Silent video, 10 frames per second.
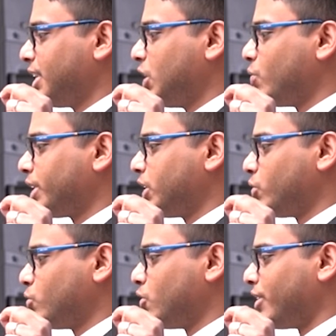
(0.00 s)
Q1,
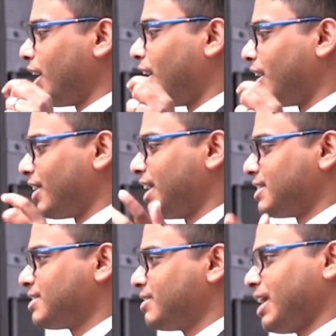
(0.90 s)
Q2 over R,
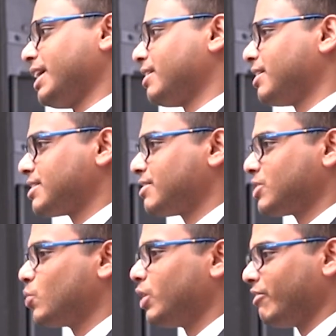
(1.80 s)
and I guess
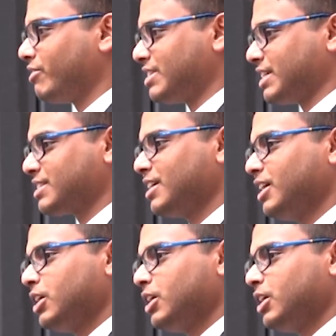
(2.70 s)
school level physics.